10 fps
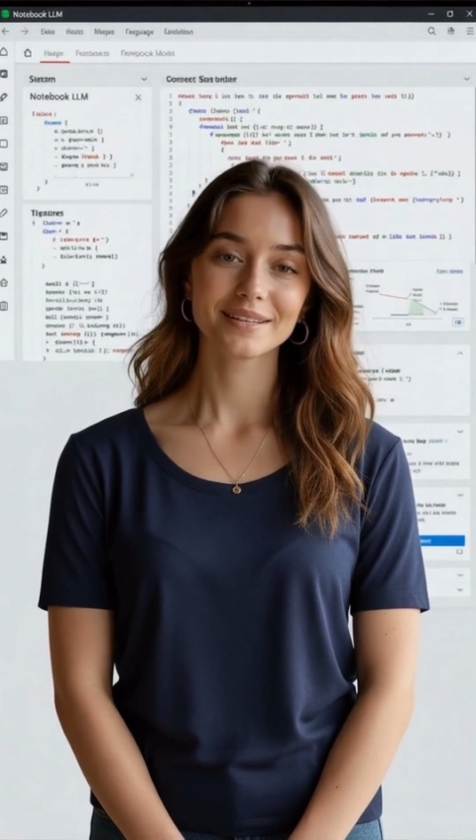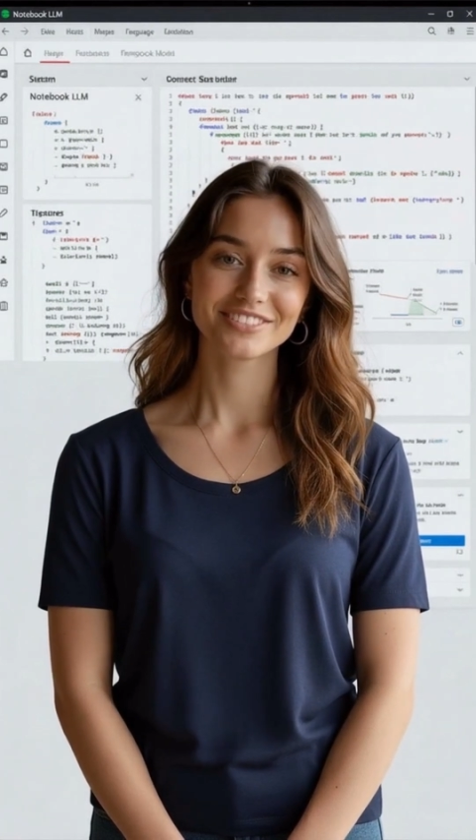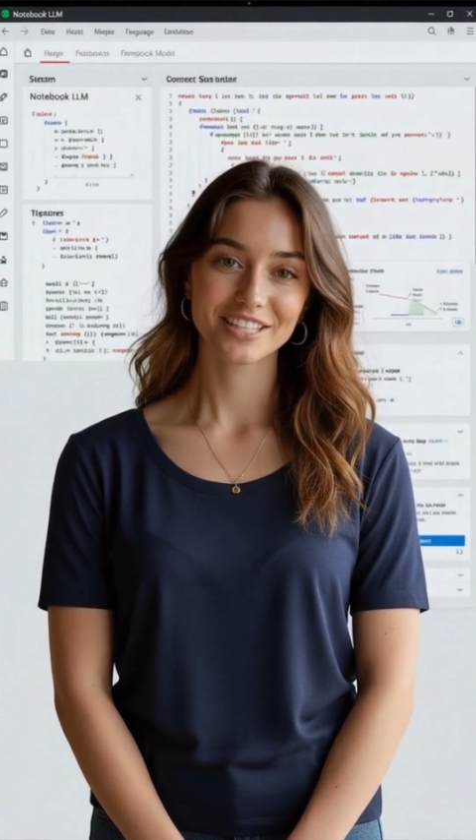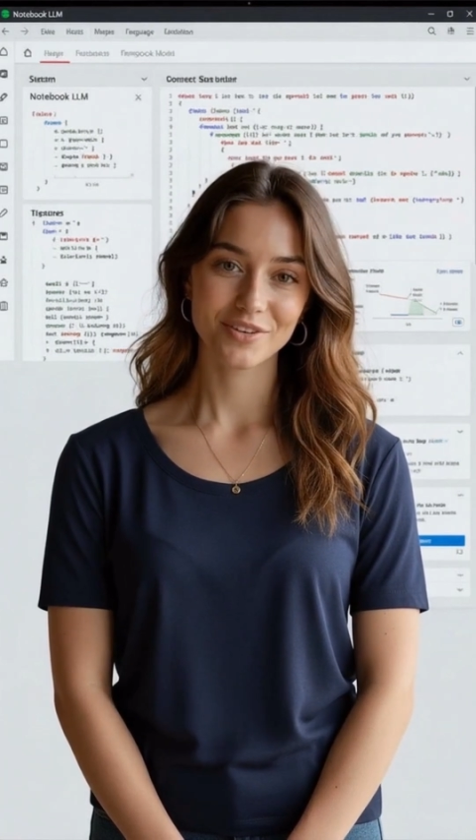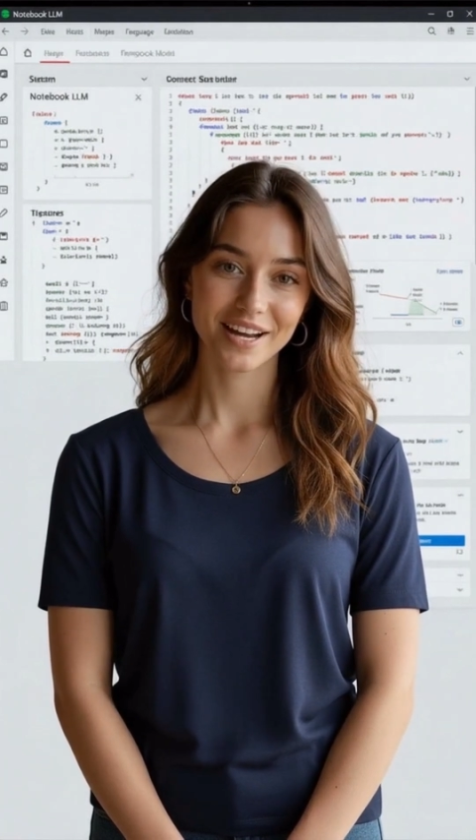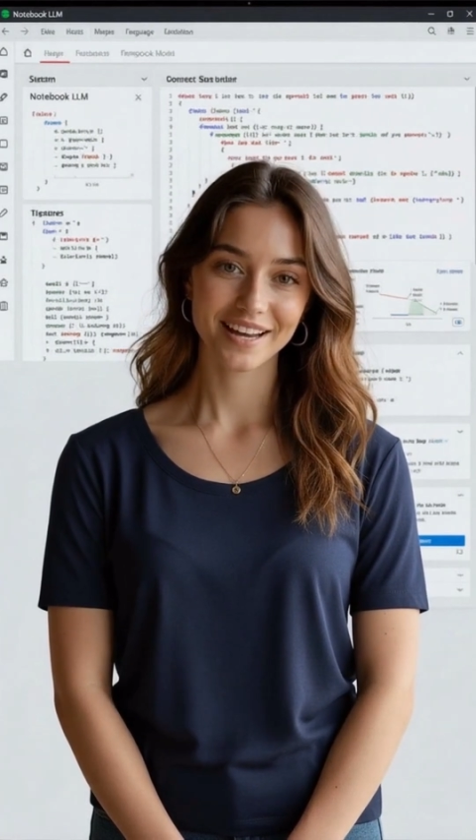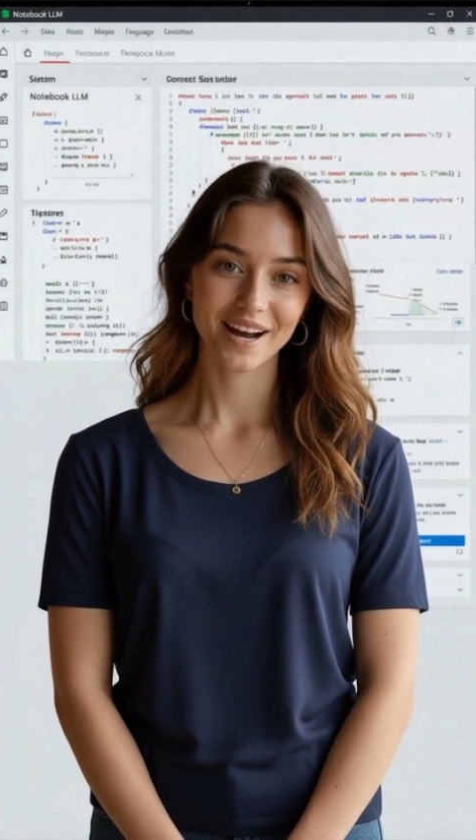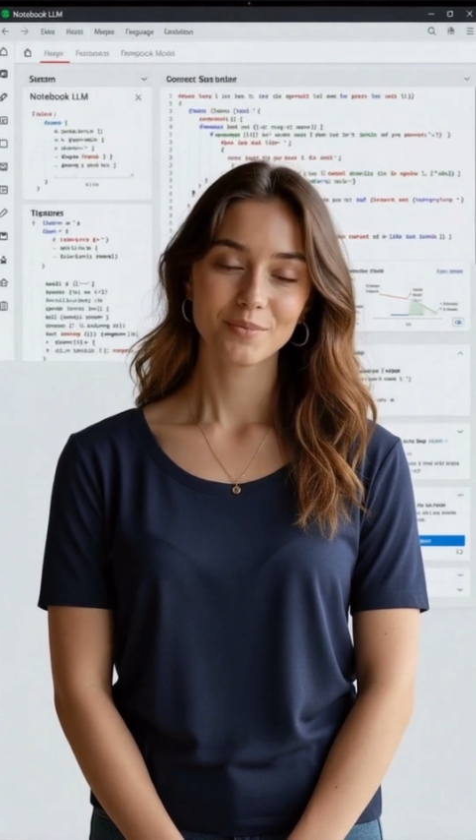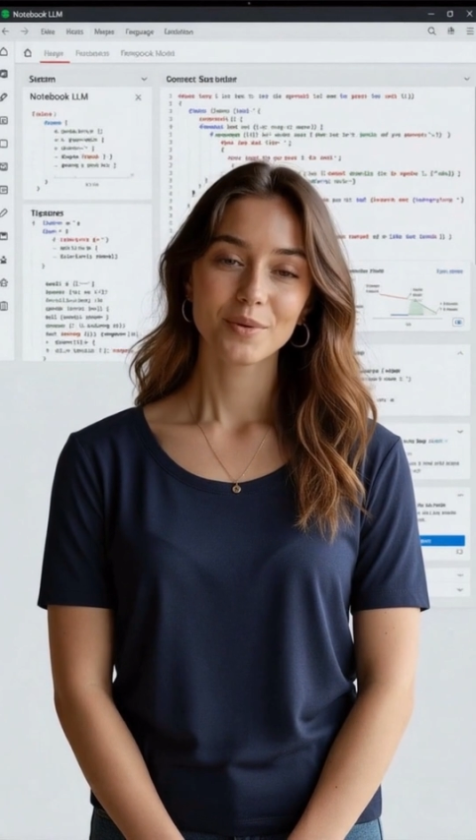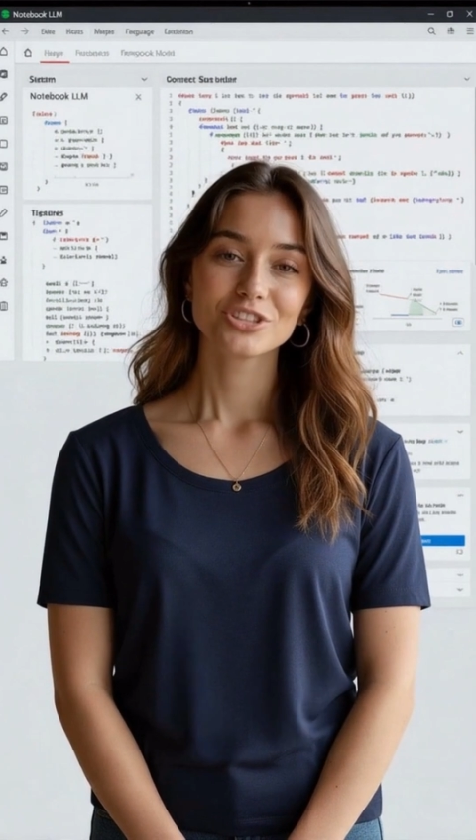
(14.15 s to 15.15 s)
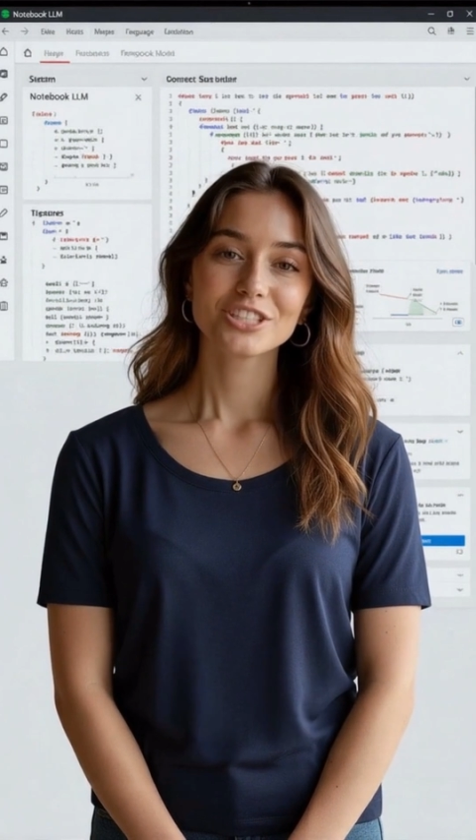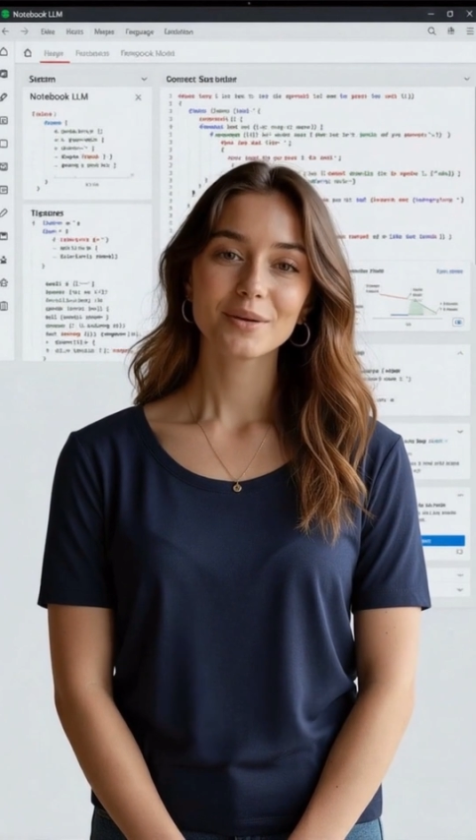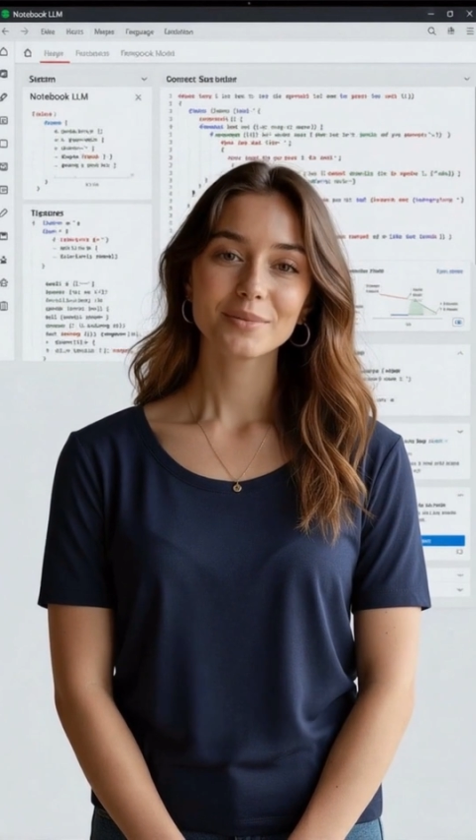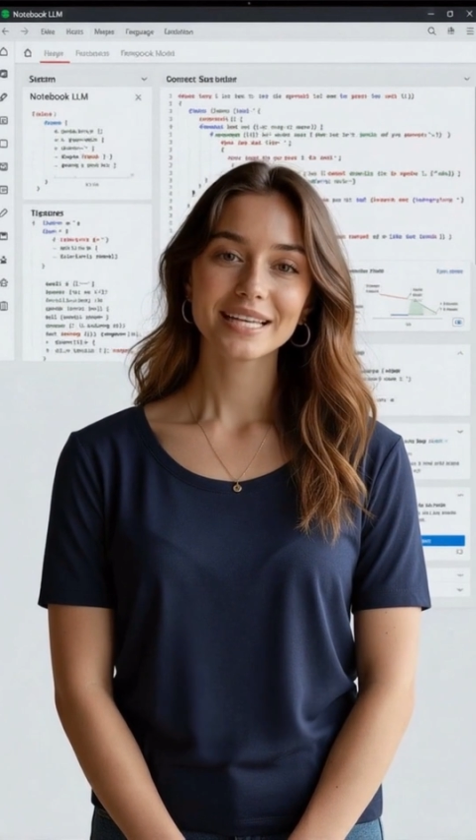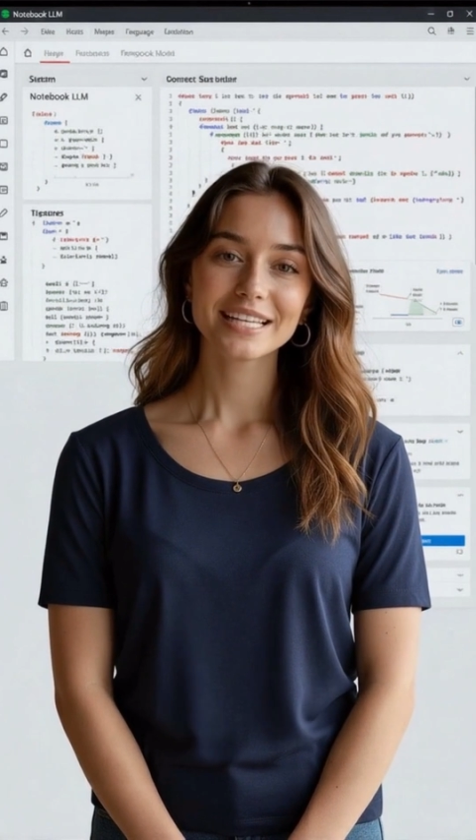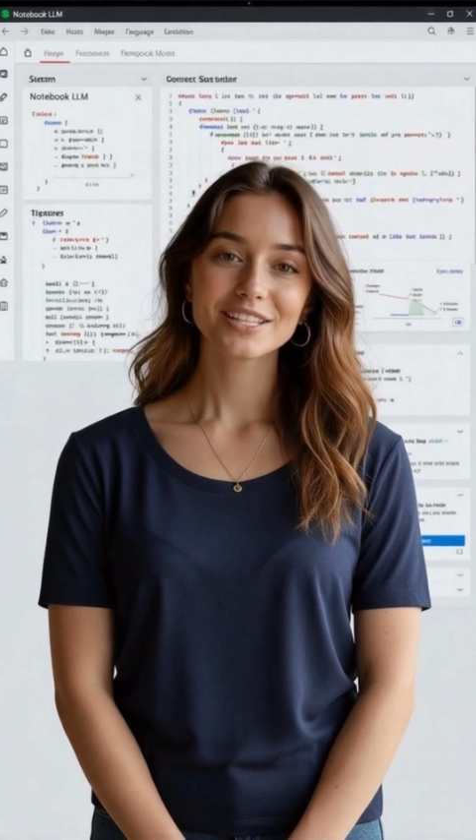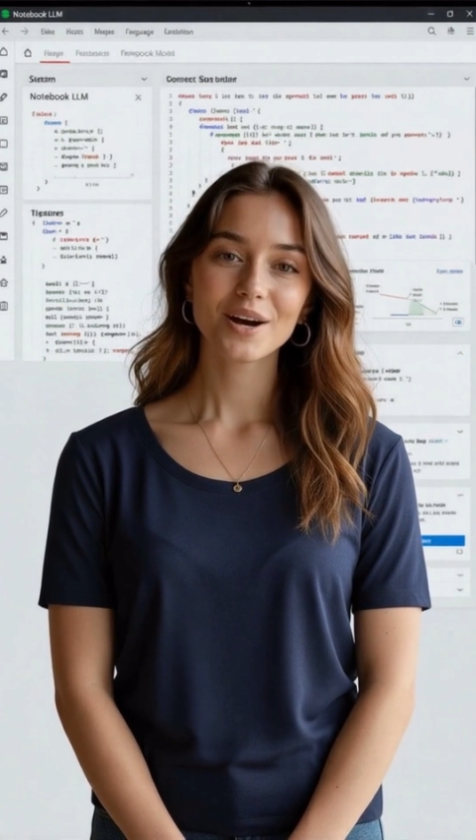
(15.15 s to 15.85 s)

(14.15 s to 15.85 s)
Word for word: See, right now, most companies